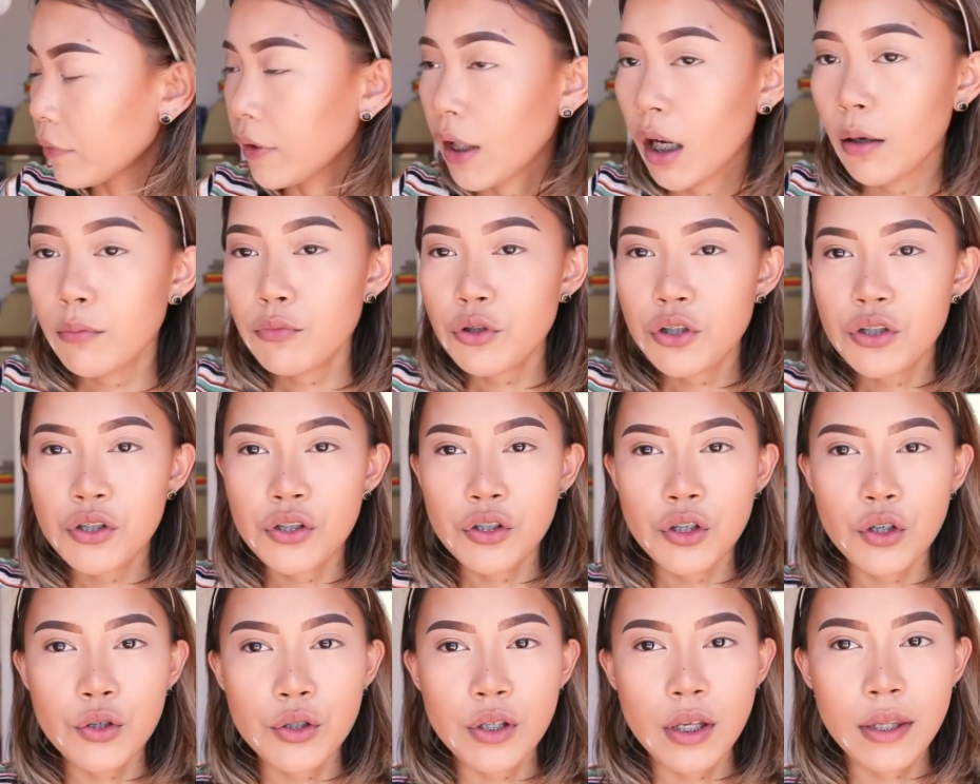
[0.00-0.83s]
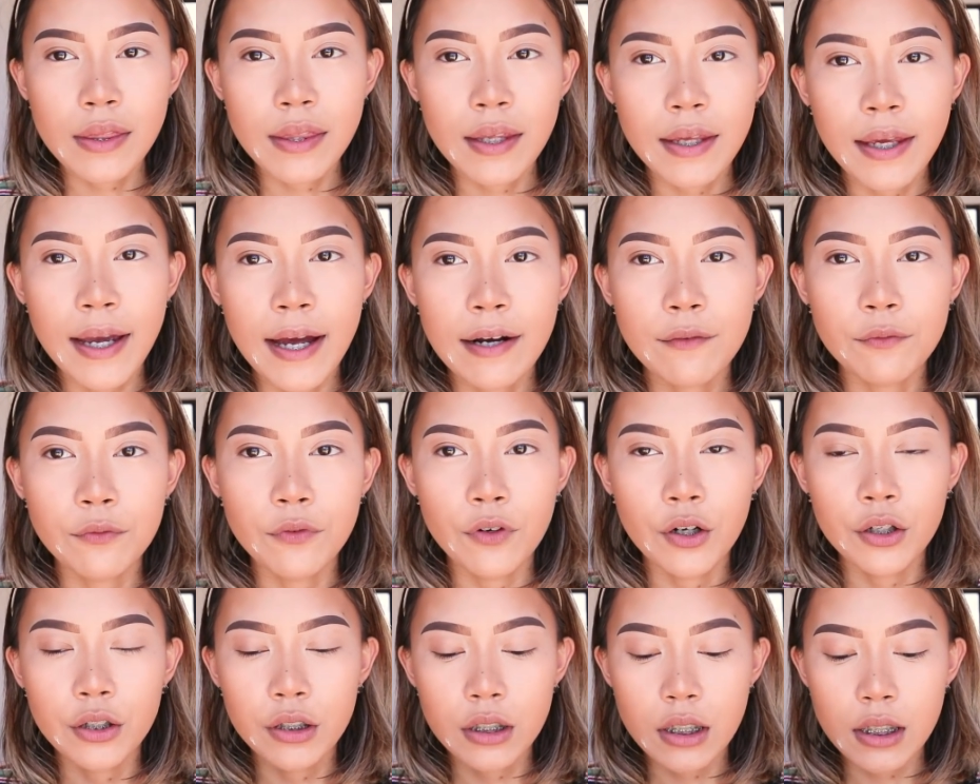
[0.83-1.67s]
Now I'm just using the Kat
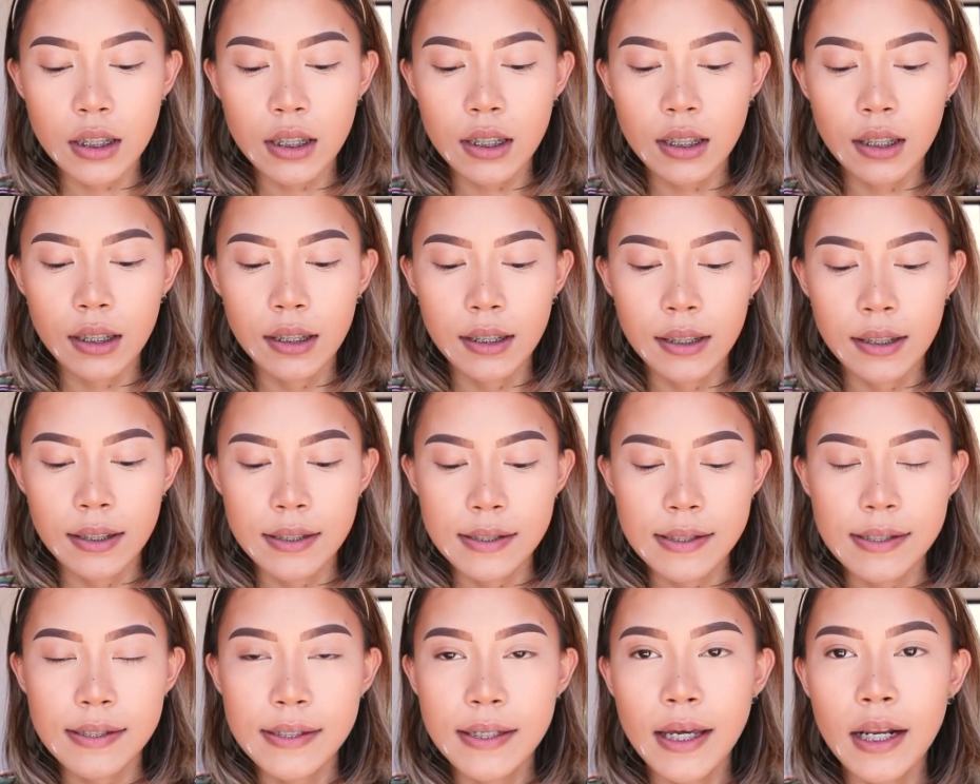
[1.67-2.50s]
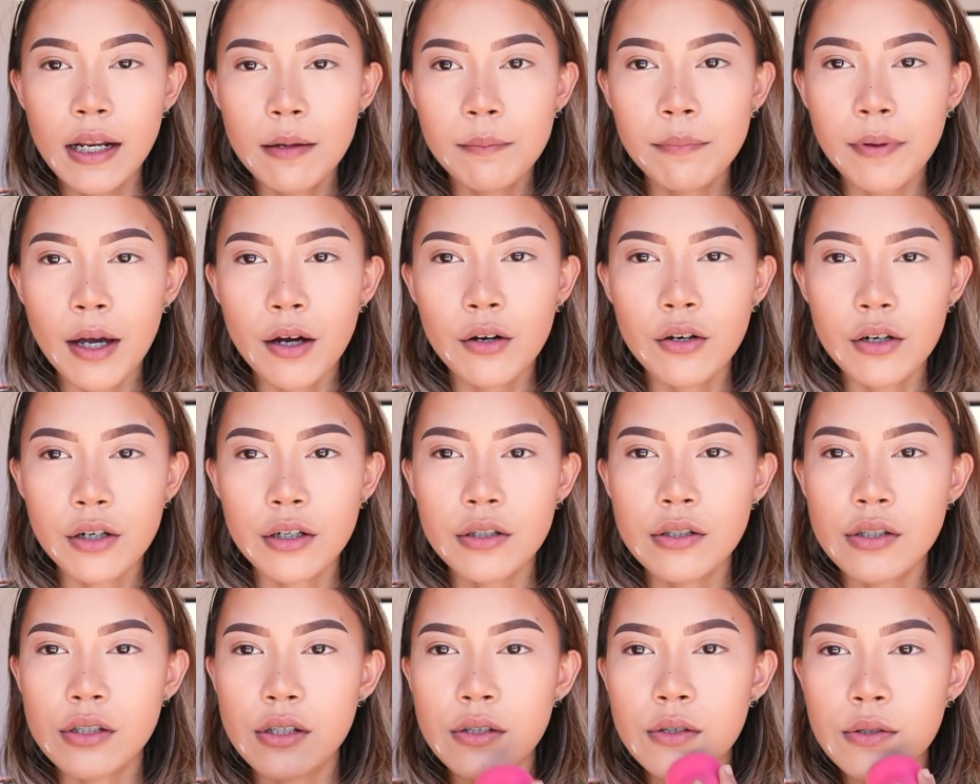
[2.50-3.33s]
Von D setting
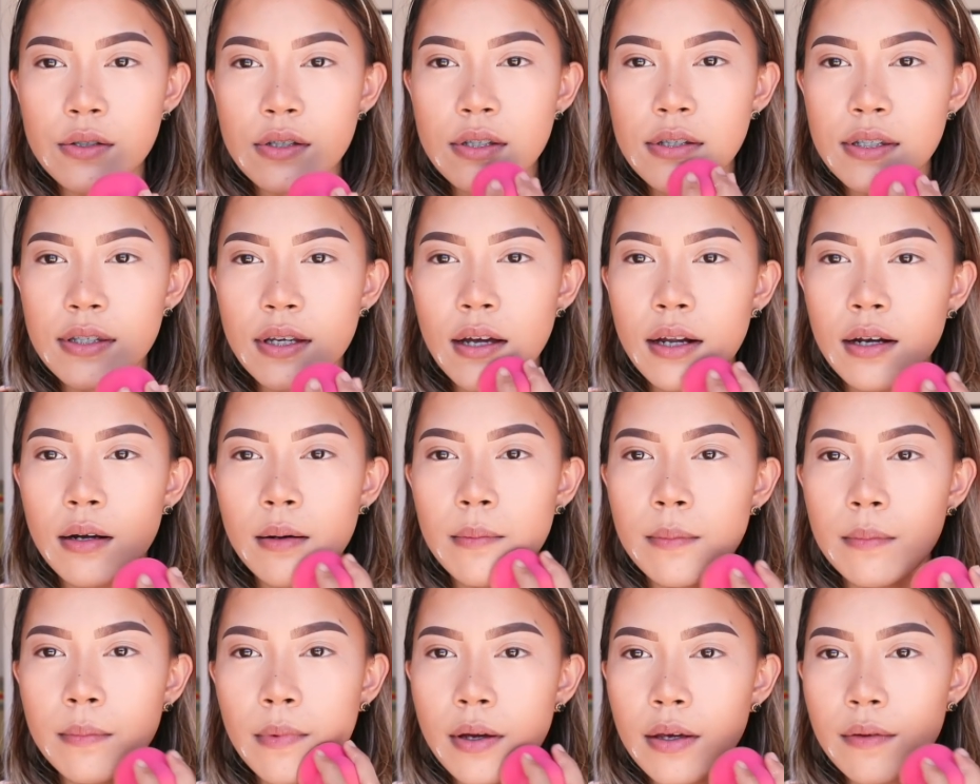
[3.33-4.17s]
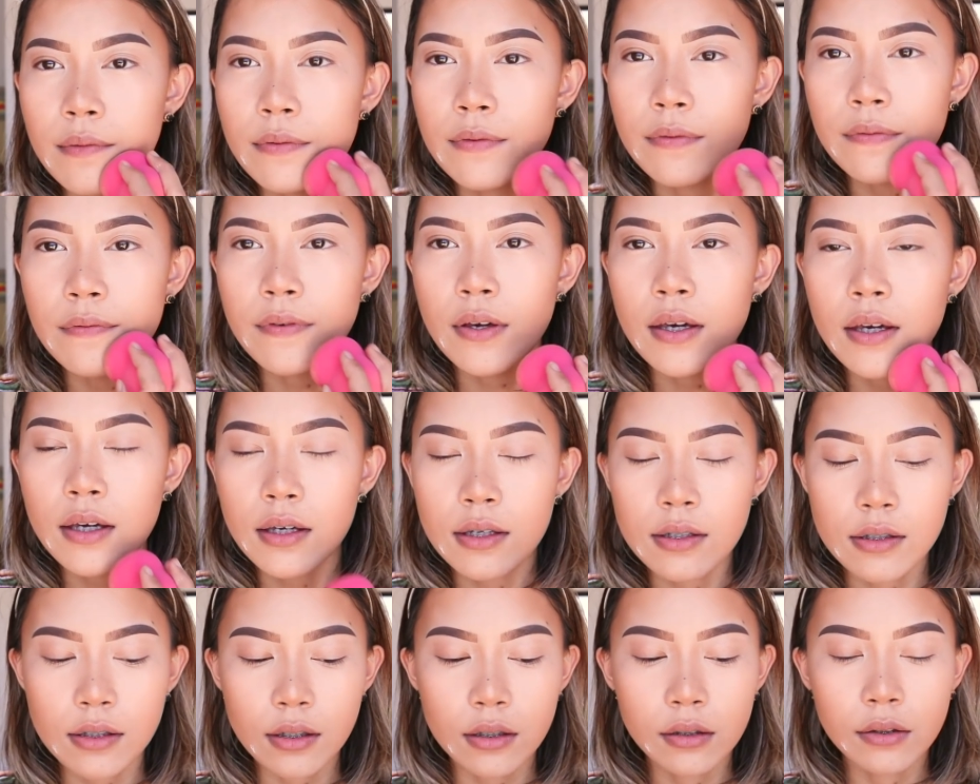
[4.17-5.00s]
powder to set my
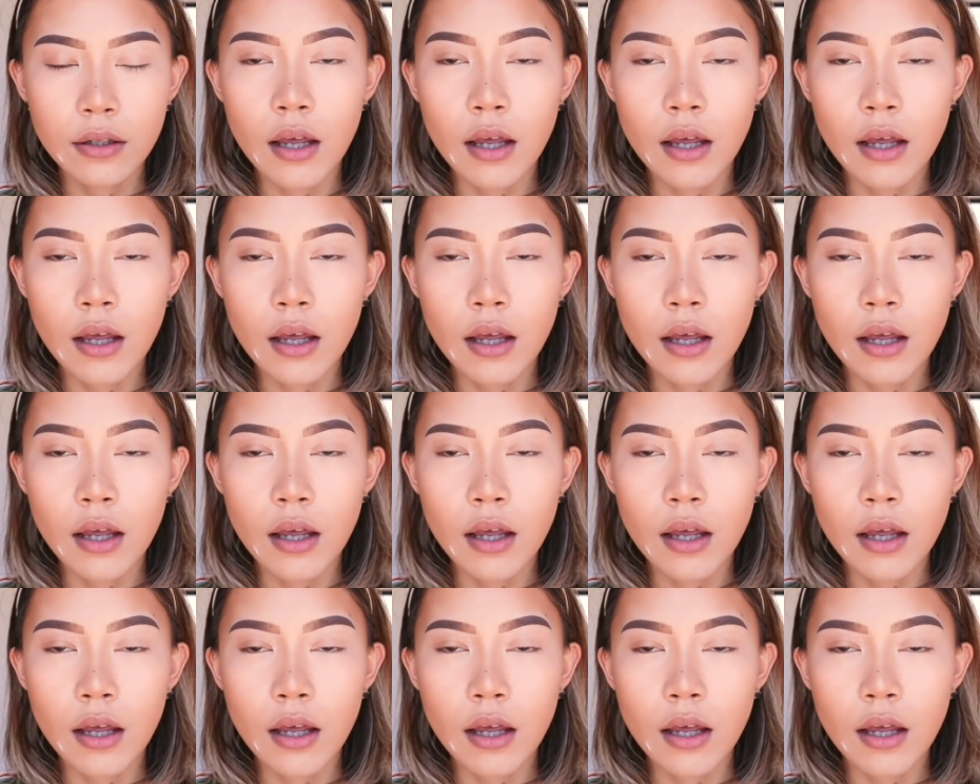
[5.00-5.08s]
face.